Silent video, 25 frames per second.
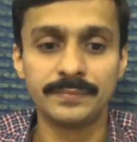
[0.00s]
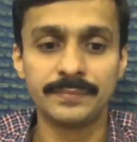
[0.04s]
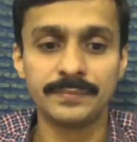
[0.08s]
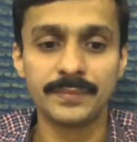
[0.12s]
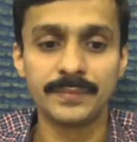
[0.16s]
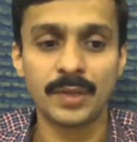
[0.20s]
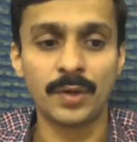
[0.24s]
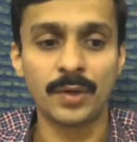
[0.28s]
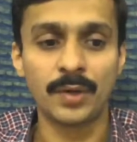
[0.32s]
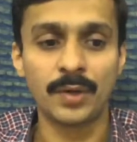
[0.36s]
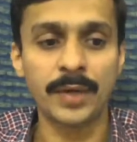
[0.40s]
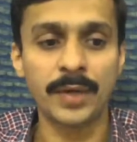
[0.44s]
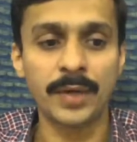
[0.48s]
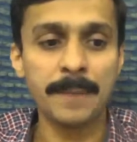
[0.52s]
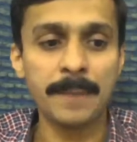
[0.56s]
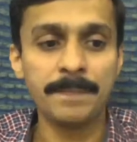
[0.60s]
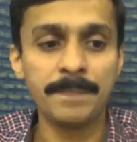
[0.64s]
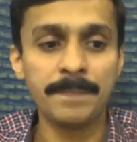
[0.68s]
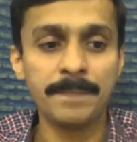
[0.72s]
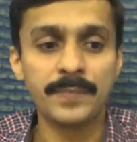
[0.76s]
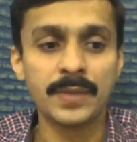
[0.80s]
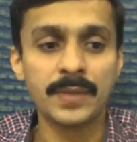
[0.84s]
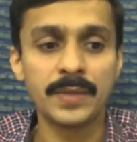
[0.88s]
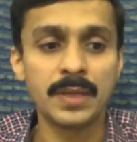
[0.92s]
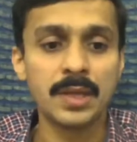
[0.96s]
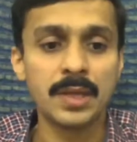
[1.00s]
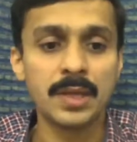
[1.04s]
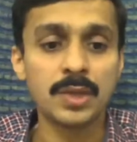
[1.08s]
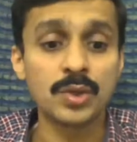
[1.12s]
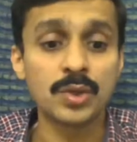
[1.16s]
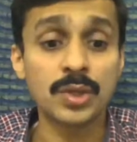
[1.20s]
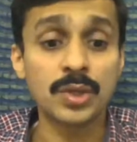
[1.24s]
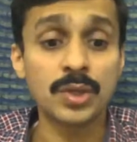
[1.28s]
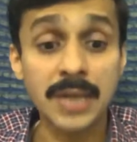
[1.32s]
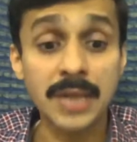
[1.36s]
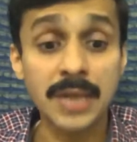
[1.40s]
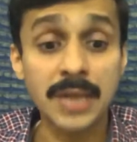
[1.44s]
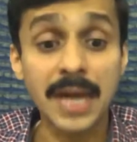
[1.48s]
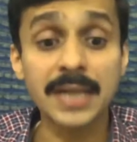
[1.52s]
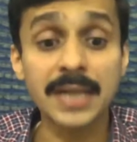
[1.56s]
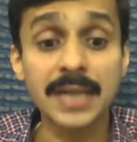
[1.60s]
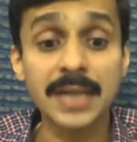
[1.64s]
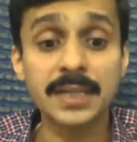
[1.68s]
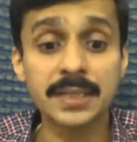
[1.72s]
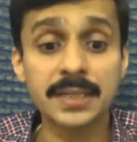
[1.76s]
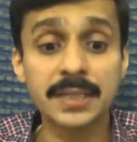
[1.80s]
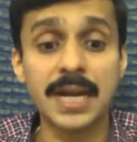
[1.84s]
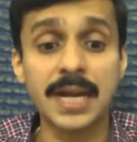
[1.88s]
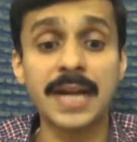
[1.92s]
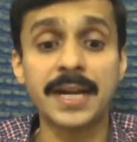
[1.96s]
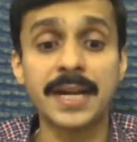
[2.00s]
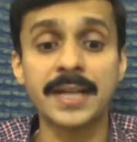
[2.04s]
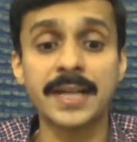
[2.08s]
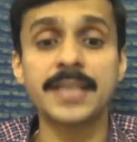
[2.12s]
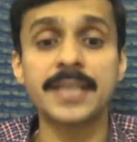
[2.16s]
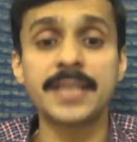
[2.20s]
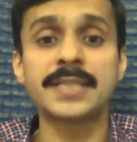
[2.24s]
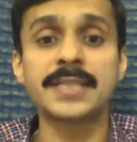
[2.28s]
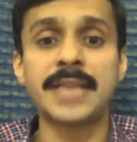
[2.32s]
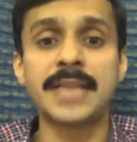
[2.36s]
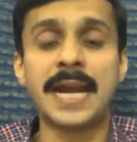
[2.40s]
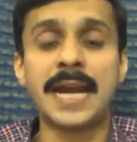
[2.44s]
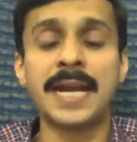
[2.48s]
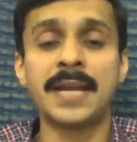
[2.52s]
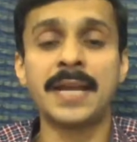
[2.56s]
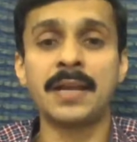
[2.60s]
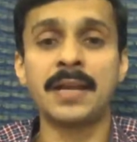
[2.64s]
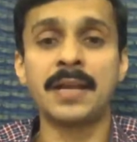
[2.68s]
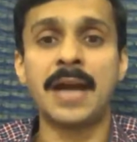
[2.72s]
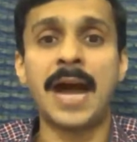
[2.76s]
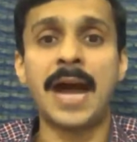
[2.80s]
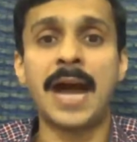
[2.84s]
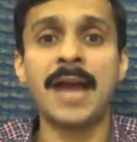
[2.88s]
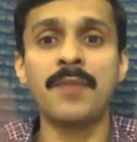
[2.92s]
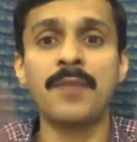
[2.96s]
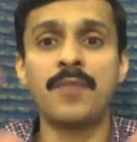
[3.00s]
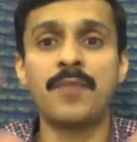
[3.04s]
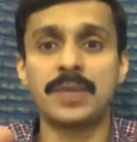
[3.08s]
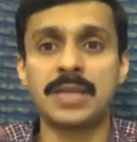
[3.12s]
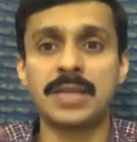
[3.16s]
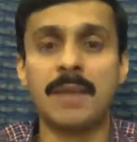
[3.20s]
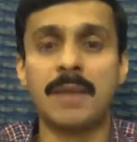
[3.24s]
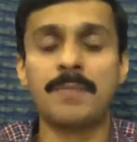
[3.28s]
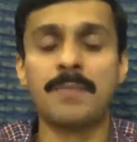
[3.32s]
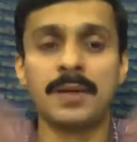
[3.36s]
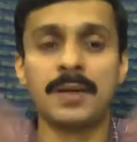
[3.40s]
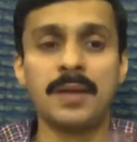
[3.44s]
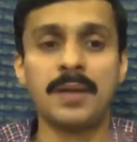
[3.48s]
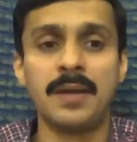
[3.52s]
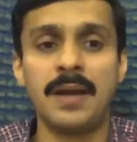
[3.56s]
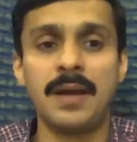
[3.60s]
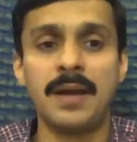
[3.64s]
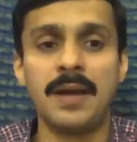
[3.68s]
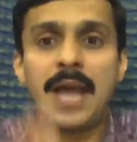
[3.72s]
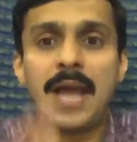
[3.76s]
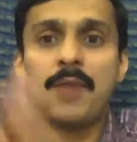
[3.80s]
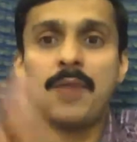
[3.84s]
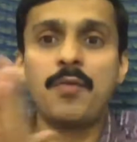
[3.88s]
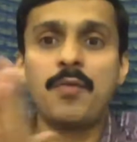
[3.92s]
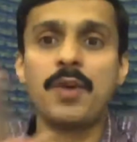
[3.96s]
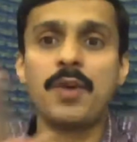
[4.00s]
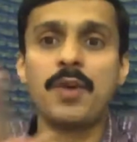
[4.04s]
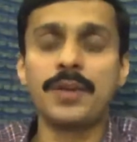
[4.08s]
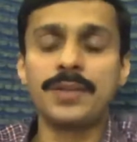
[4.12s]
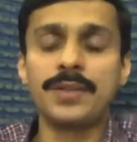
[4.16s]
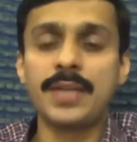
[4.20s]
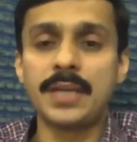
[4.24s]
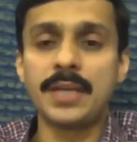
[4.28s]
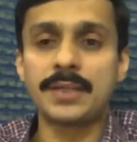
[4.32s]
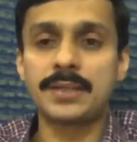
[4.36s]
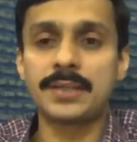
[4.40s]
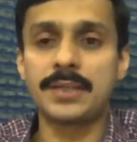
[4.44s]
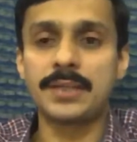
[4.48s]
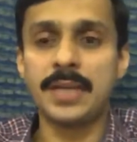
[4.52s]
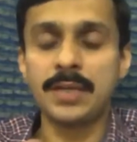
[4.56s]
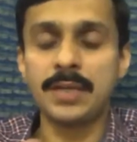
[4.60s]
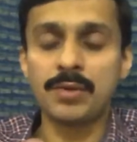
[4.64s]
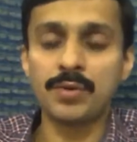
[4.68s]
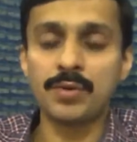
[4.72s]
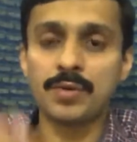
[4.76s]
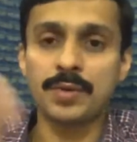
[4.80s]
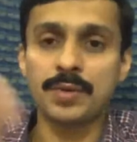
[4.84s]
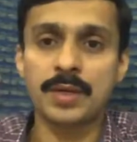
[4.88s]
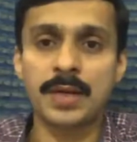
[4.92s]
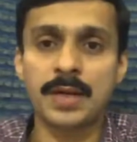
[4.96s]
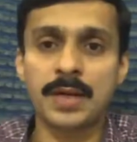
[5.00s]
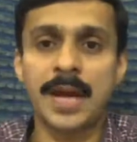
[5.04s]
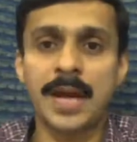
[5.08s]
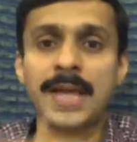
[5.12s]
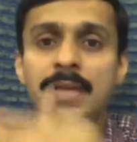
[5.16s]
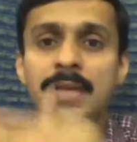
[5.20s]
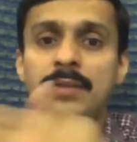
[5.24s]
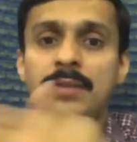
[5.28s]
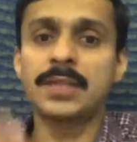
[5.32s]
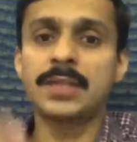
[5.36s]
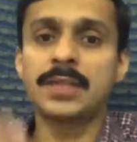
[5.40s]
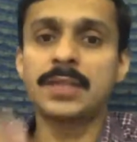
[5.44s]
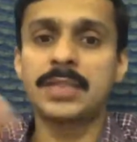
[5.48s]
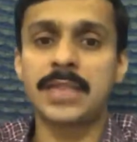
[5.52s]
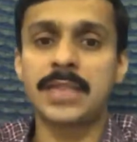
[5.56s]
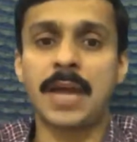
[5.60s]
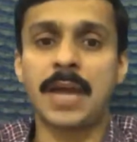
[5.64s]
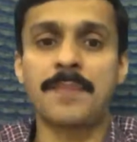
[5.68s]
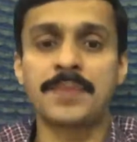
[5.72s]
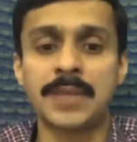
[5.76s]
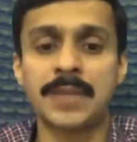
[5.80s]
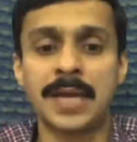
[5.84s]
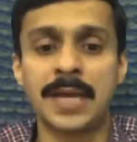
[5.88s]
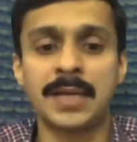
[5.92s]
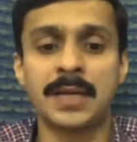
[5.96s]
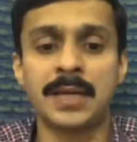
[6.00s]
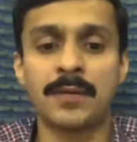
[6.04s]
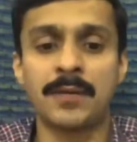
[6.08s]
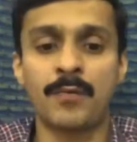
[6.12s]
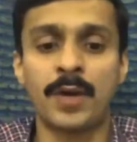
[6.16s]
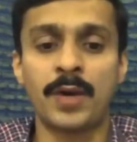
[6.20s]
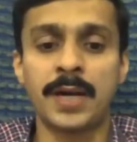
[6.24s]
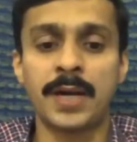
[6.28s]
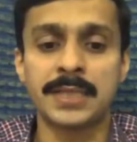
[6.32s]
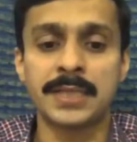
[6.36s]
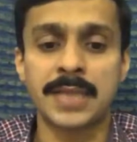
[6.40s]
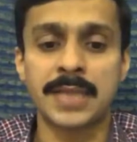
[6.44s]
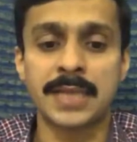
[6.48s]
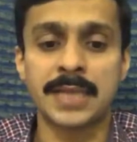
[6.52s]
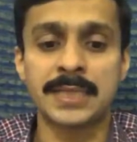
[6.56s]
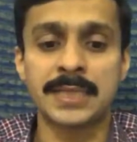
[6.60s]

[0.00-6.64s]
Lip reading: Okay. So start understanding. For example, I want this. Then you write down the steps. What did I say?